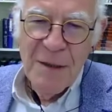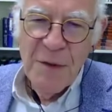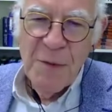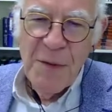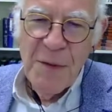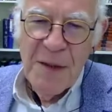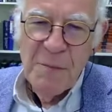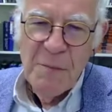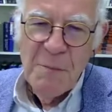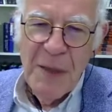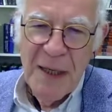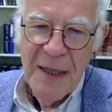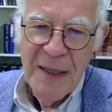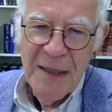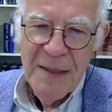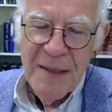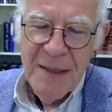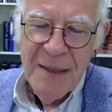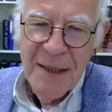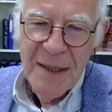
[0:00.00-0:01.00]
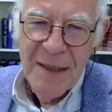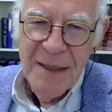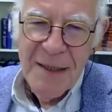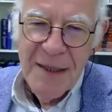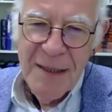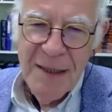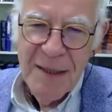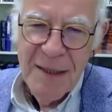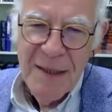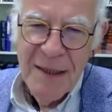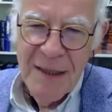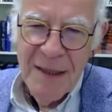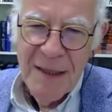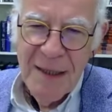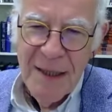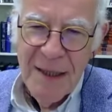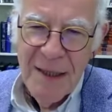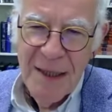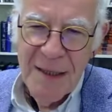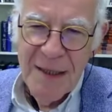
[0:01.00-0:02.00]
Queen Beatrix
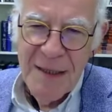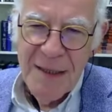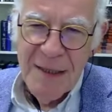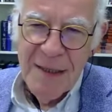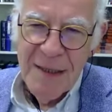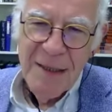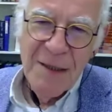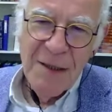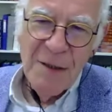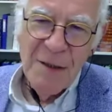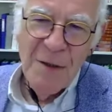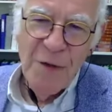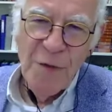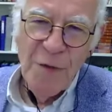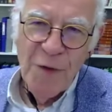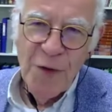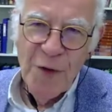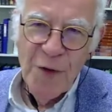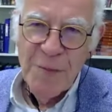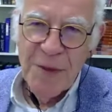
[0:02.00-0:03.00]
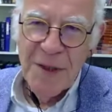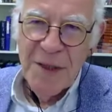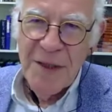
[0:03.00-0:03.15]
as the former